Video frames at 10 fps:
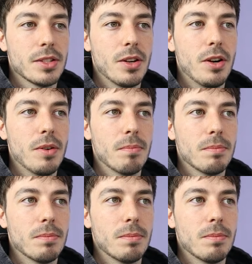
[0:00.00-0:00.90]
So
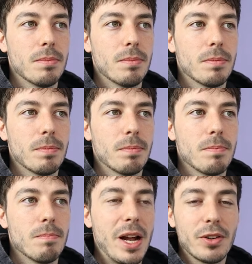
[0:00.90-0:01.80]

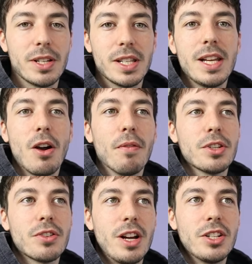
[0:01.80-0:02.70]
my critique
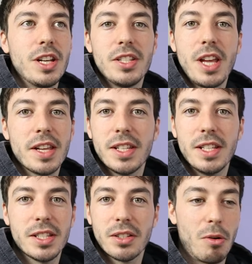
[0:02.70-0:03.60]
of the strategy is,
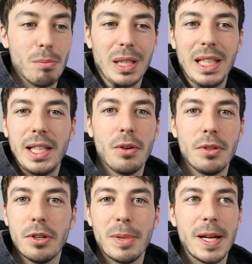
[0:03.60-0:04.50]
yes, it's completely
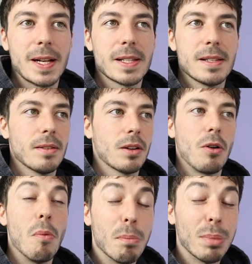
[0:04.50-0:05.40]
underbaked.
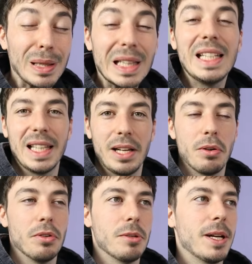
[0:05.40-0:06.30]

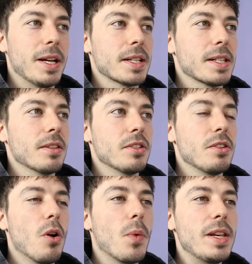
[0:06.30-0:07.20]
Completely underbaked.
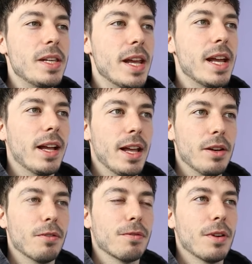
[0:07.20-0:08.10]
There's nowhere near
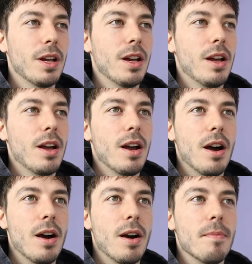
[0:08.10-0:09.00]
enough
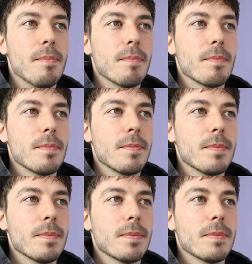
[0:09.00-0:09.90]

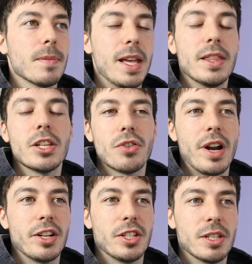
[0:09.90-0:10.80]
in the
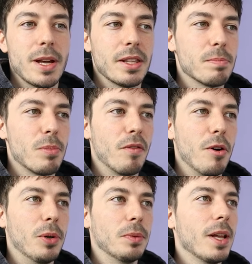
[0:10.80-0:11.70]
strategy to make this
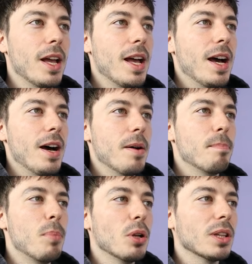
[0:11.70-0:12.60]
profitable.
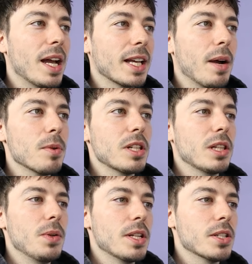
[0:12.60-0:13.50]
But like I
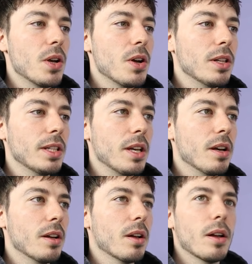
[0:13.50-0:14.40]
was alluding to
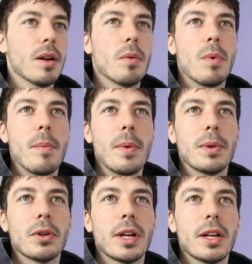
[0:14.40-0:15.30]
earlier when
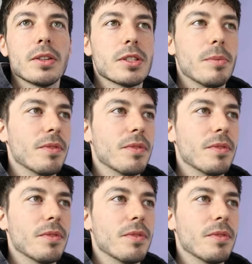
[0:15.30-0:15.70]
we were looking at